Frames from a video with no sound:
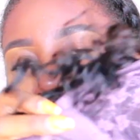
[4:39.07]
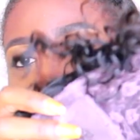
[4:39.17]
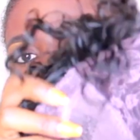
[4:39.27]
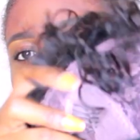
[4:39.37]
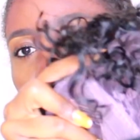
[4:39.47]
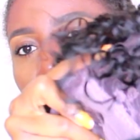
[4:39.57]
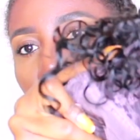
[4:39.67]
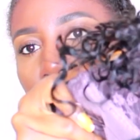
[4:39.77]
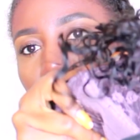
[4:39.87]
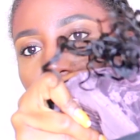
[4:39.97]
to make sure that
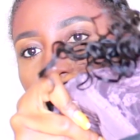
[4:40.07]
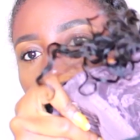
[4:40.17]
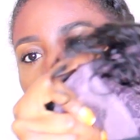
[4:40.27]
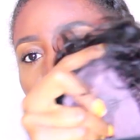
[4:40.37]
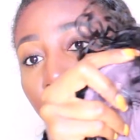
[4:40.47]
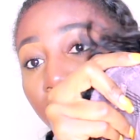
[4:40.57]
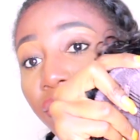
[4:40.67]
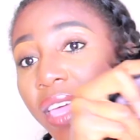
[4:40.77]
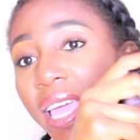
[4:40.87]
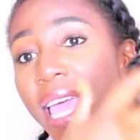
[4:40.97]
you get a really secure
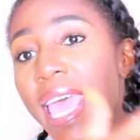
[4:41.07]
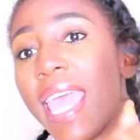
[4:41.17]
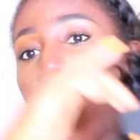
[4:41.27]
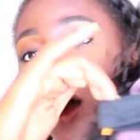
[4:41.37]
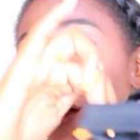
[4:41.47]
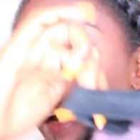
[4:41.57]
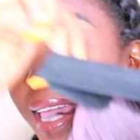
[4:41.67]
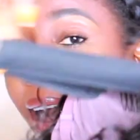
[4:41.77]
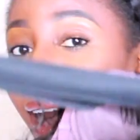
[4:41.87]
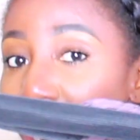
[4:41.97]
fit. It
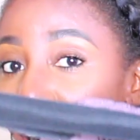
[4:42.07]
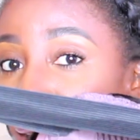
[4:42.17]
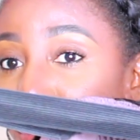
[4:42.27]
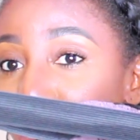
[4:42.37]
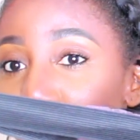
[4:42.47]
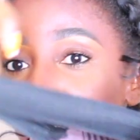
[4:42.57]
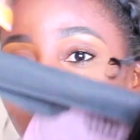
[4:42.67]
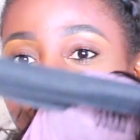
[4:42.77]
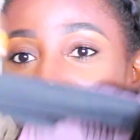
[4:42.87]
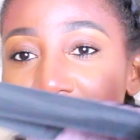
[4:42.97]
already comes
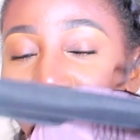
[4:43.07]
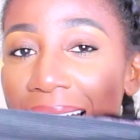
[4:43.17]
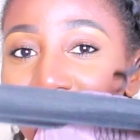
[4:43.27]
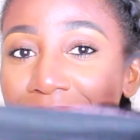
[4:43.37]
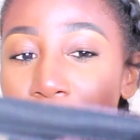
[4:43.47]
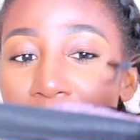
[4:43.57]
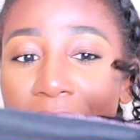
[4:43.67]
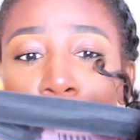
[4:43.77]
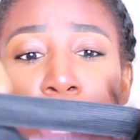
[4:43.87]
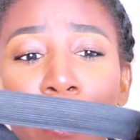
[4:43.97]
with an elastic
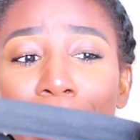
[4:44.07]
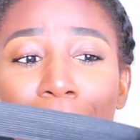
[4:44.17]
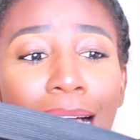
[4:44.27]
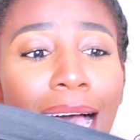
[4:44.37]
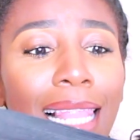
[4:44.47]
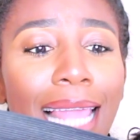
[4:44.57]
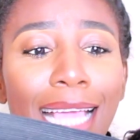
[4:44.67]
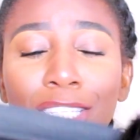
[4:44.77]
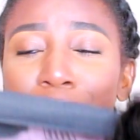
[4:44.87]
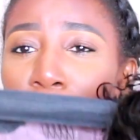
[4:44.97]
band already
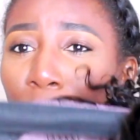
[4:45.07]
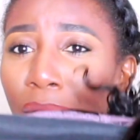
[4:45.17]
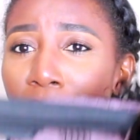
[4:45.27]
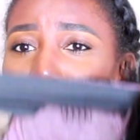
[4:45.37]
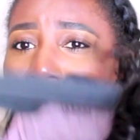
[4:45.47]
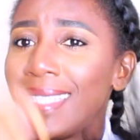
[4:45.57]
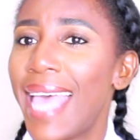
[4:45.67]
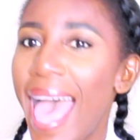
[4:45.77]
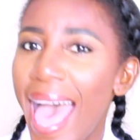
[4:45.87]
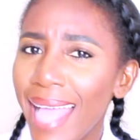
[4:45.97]
like sewed on,
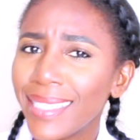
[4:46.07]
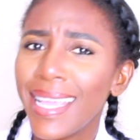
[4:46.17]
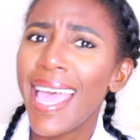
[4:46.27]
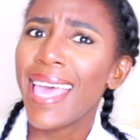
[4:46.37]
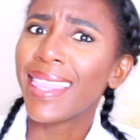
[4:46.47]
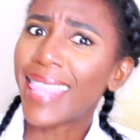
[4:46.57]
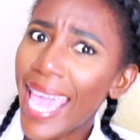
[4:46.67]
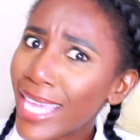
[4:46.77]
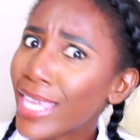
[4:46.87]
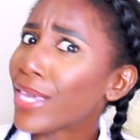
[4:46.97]
attached.
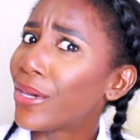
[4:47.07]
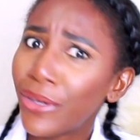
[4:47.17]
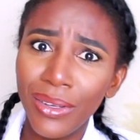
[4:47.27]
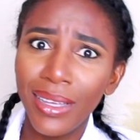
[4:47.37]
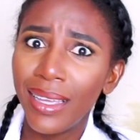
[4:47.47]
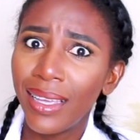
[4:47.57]
Thank you